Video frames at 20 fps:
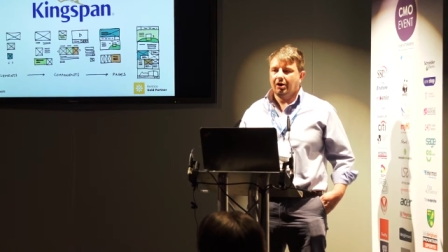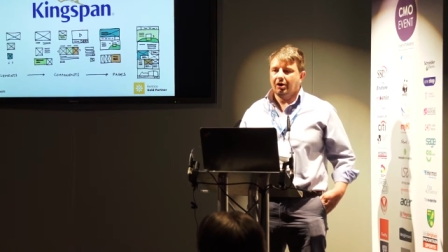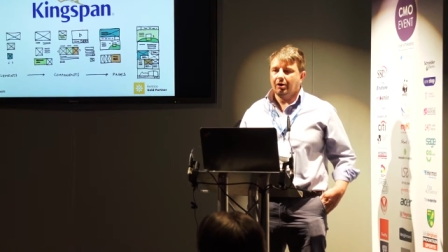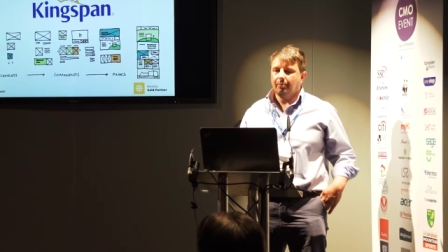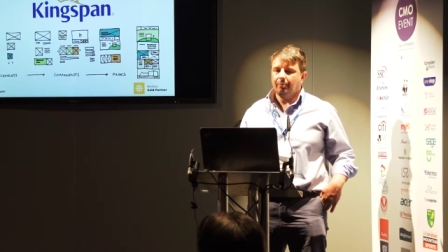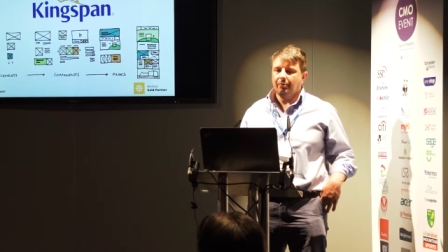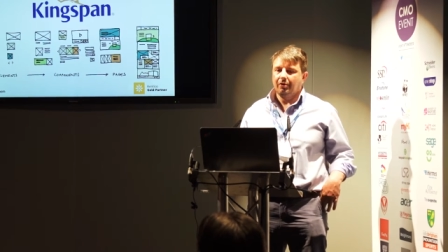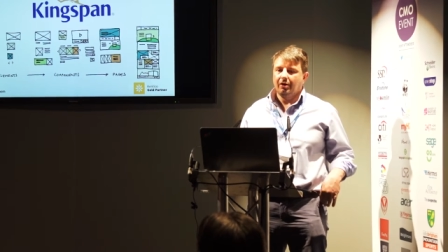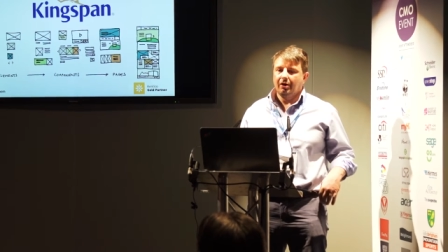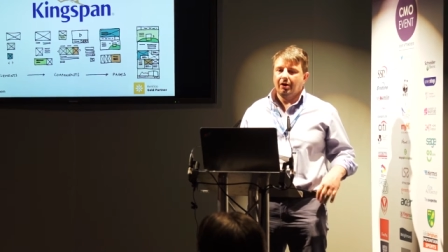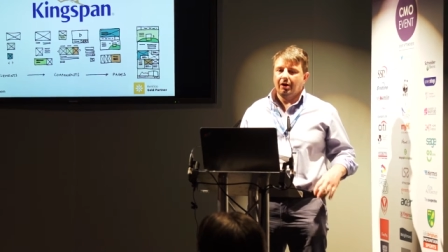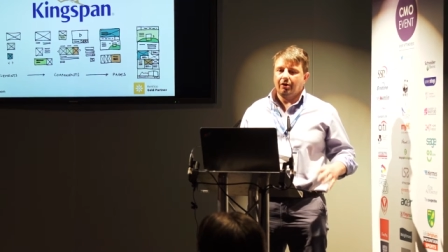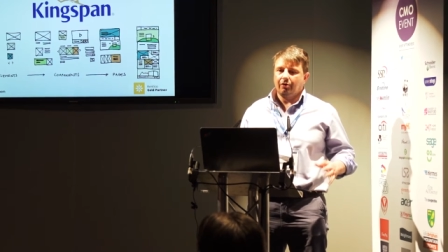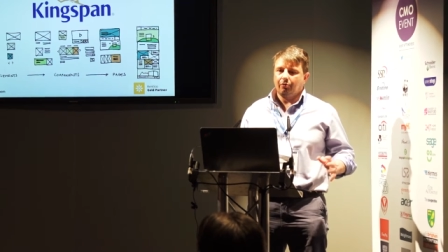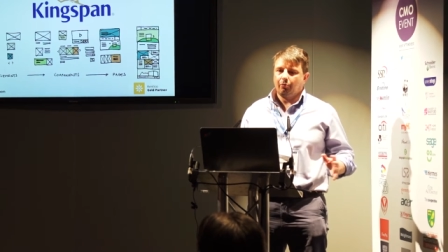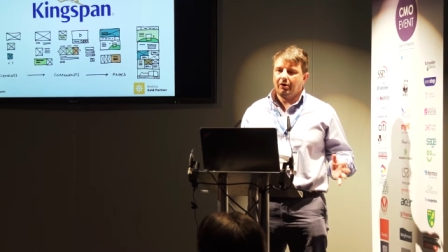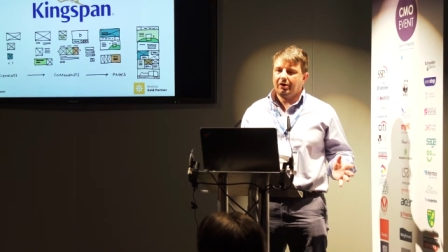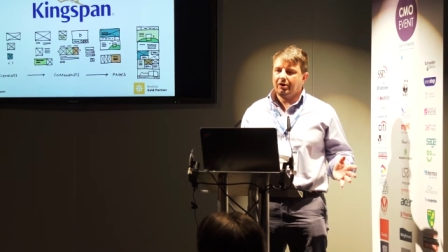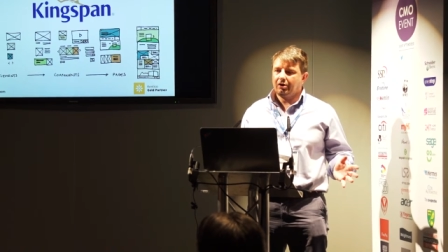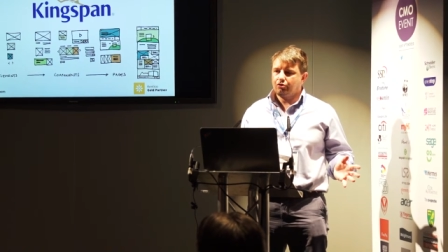Um, and
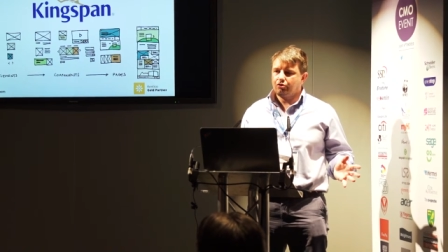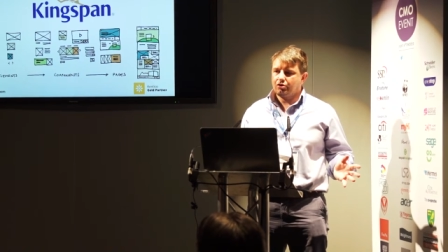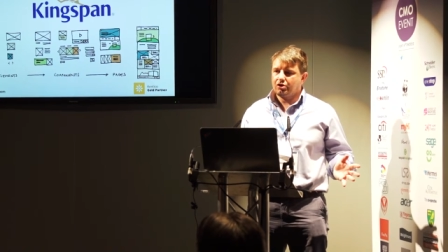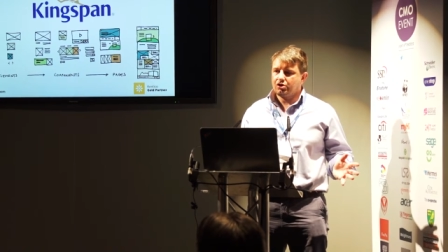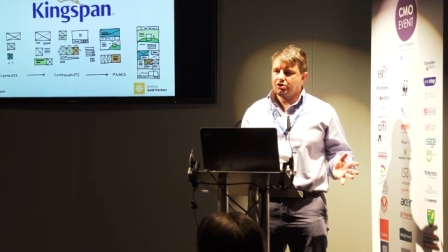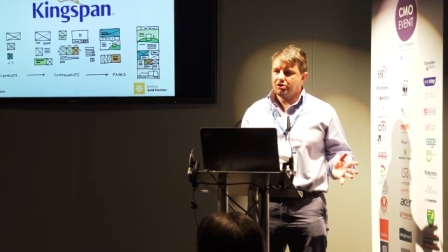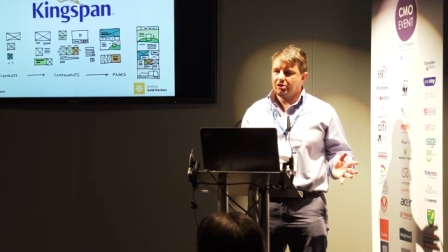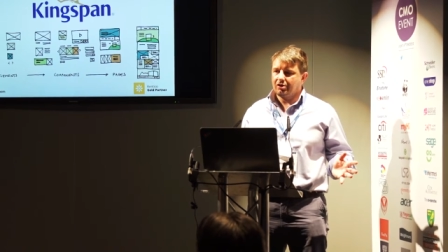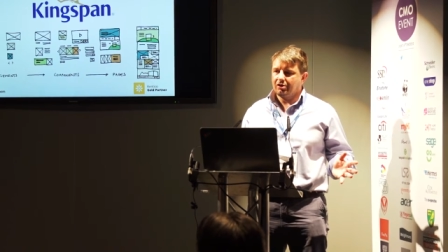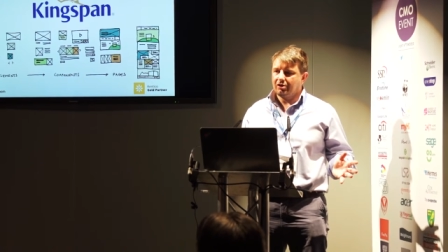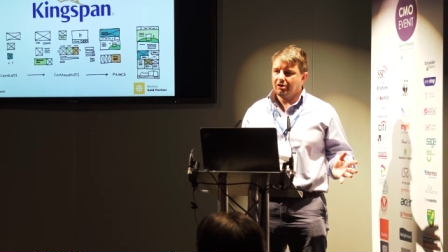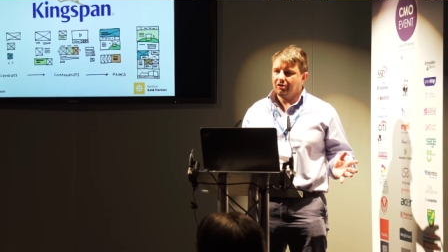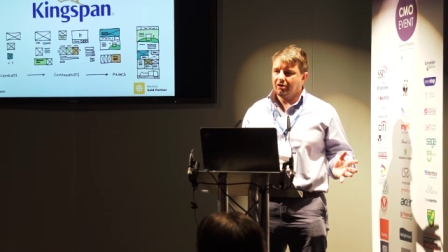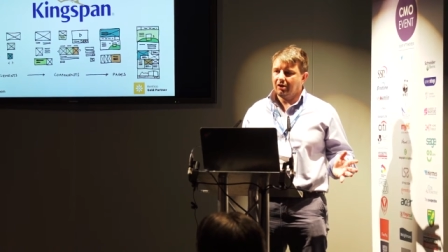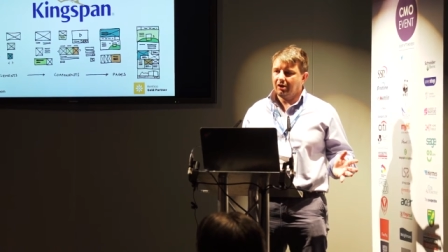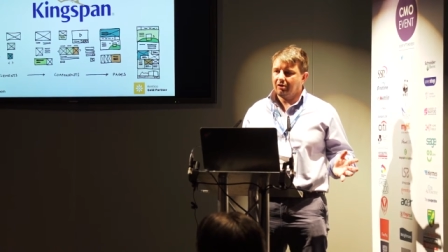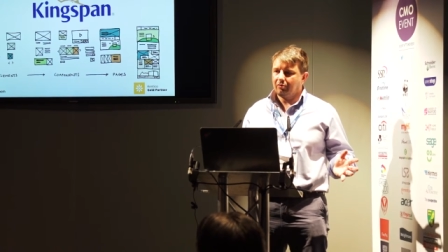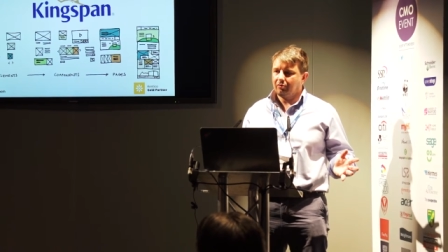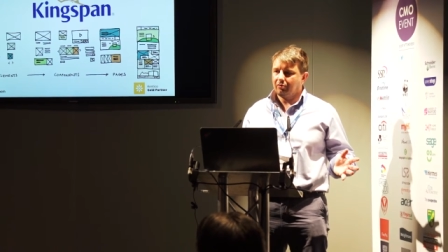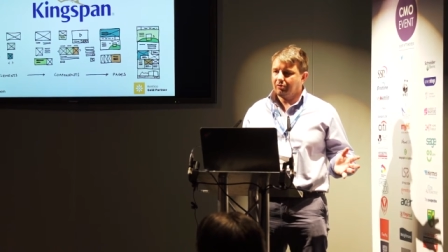the way they traditionally did
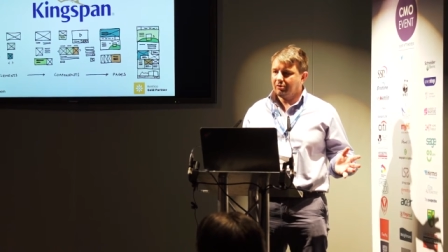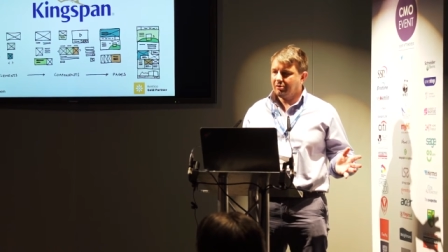that,